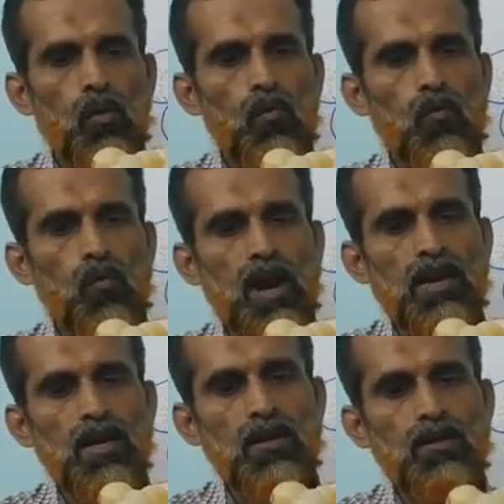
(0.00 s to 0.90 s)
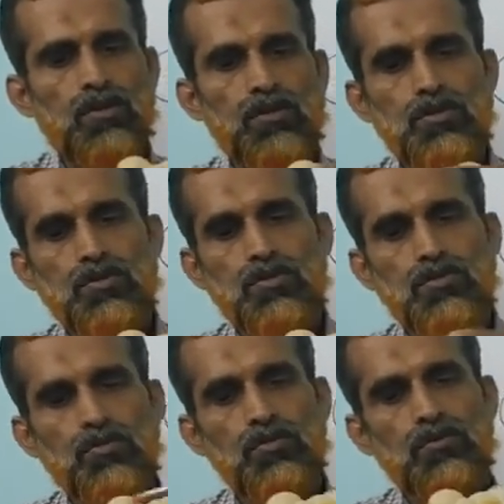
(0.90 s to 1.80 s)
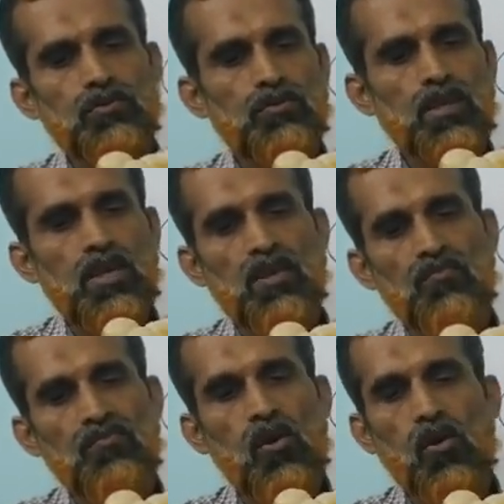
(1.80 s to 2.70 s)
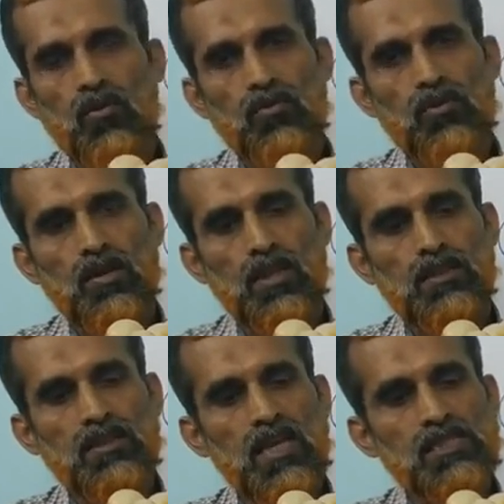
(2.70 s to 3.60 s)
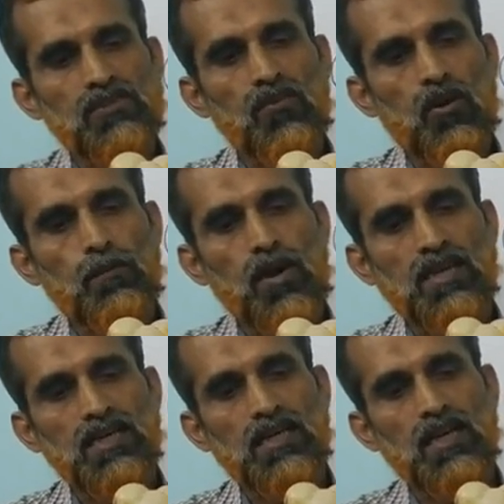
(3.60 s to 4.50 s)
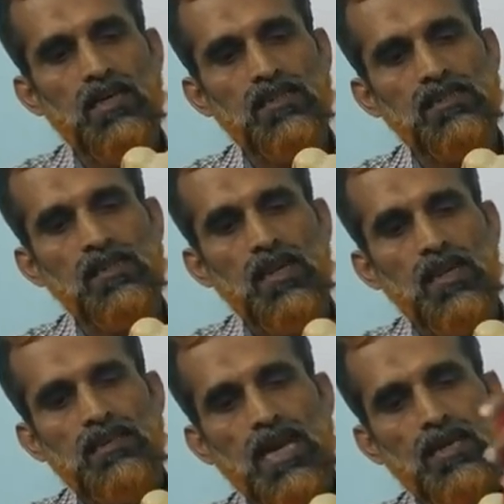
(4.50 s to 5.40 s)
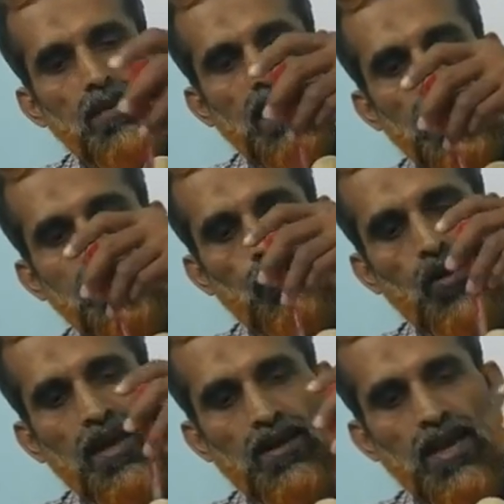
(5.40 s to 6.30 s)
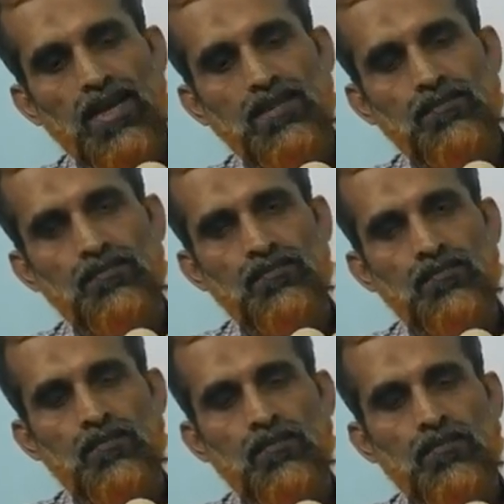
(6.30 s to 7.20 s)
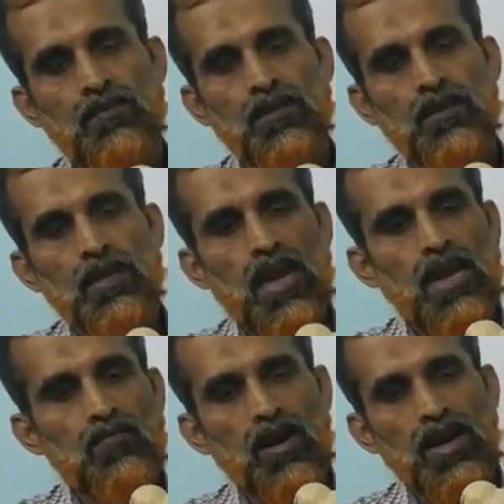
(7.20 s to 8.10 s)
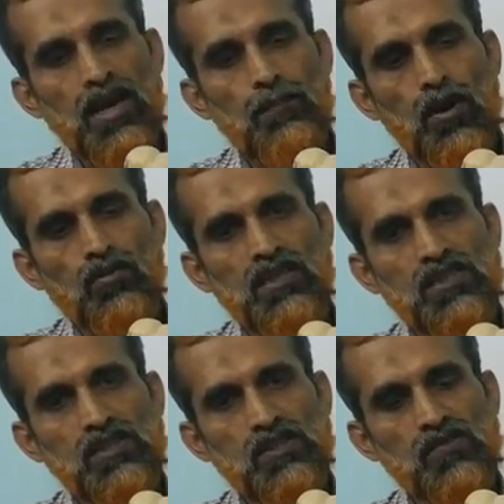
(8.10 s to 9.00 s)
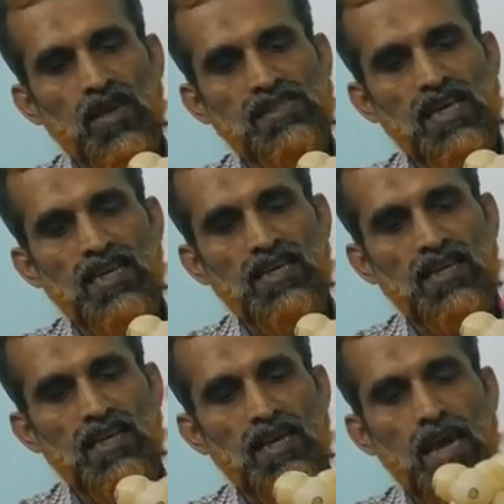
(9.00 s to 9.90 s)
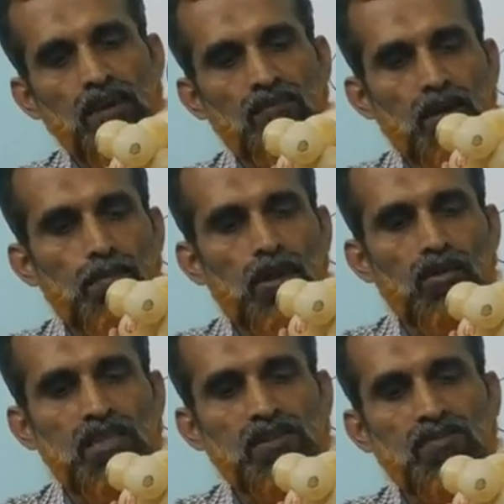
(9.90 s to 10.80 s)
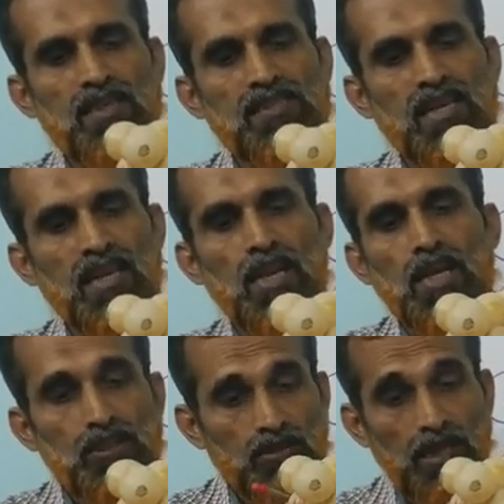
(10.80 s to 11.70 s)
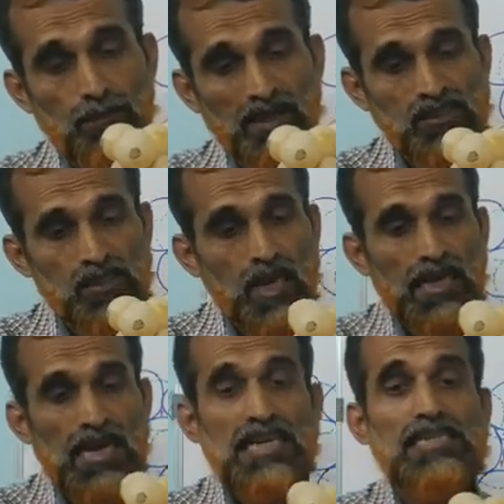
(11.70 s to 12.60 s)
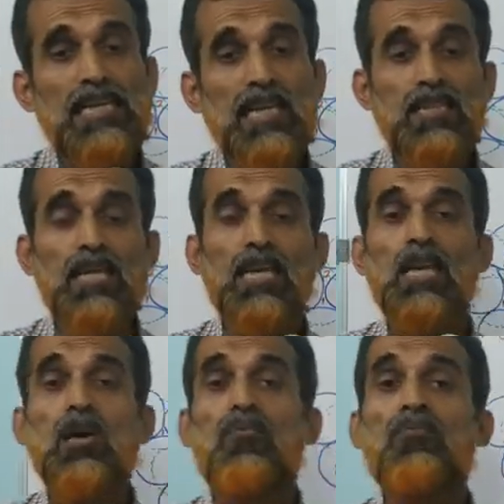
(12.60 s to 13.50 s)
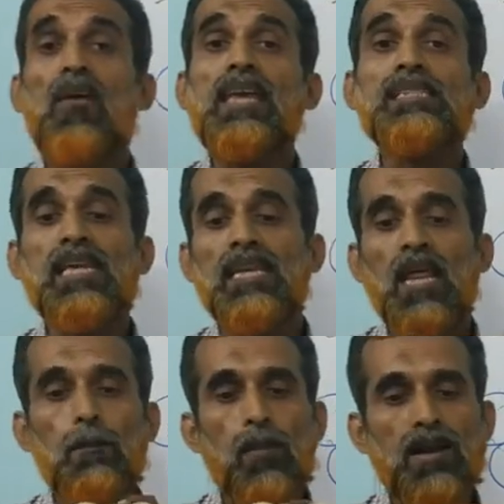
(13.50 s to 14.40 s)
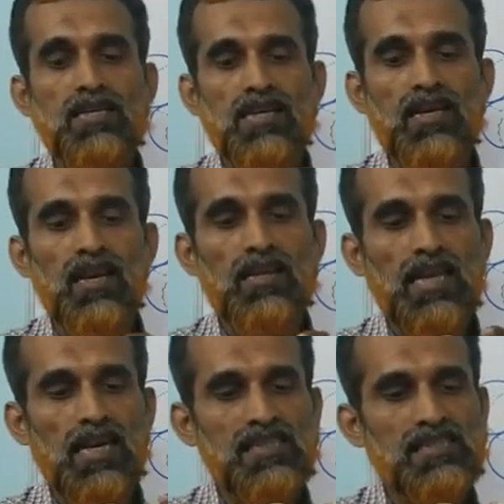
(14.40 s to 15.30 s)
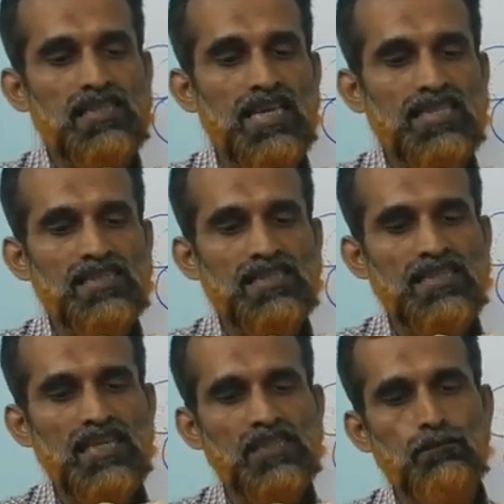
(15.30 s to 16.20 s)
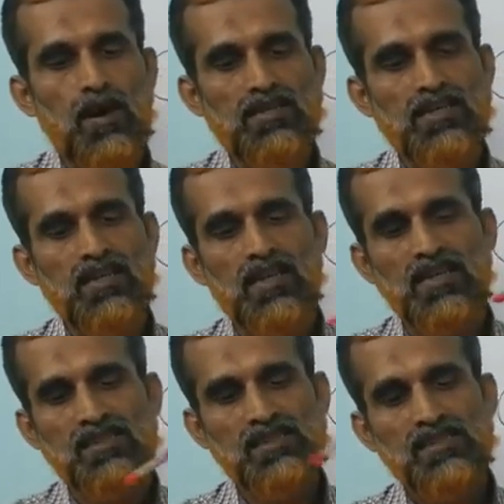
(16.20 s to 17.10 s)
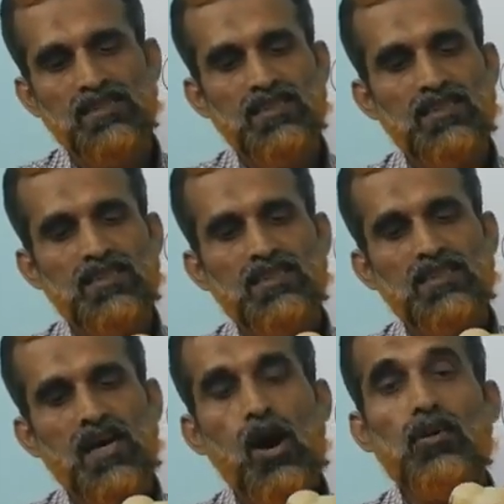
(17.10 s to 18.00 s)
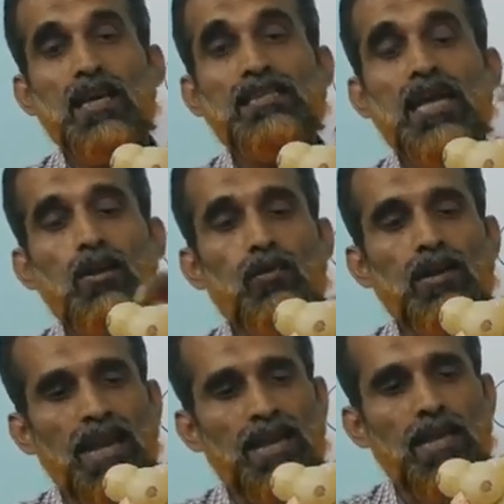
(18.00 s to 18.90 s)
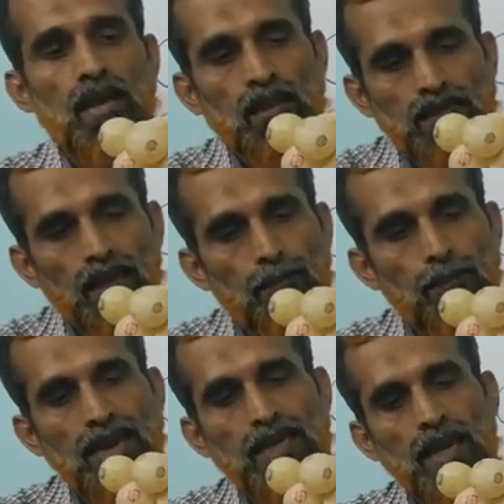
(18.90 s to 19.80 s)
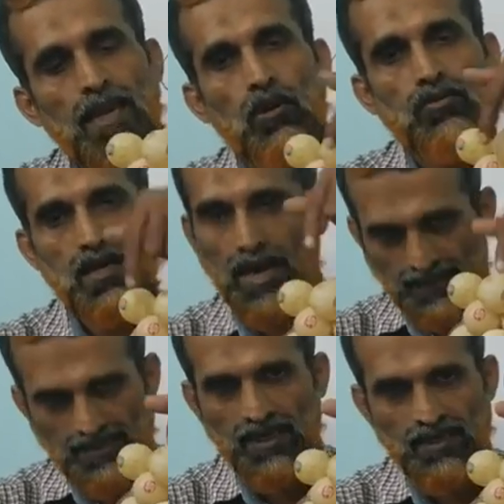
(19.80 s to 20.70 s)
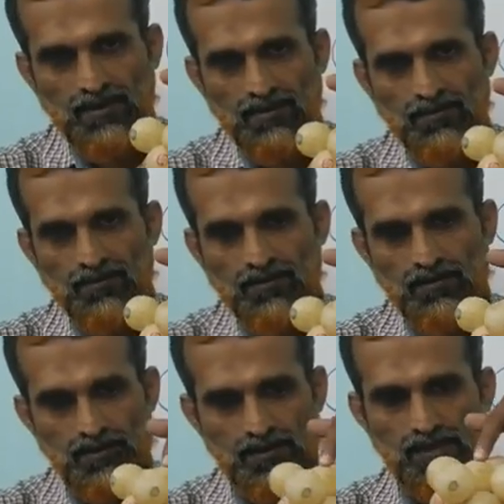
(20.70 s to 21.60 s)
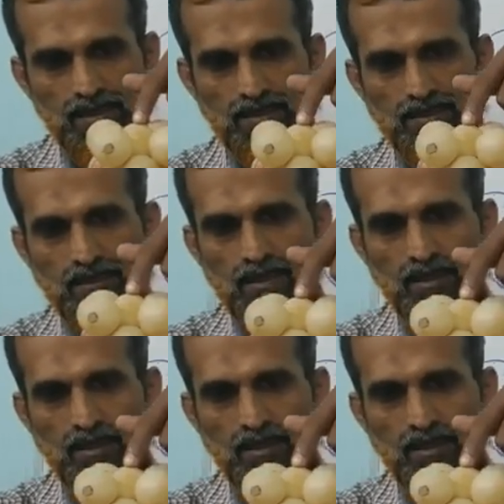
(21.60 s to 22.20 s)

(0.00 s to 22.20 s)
1, 2, 3, 4. These 4 particles that make a square, right? And 1 above this face center and 1 below this face center. So that means consider the face center particle, that is these 6 particles. How does they look like? They make an octahedron, isn't it?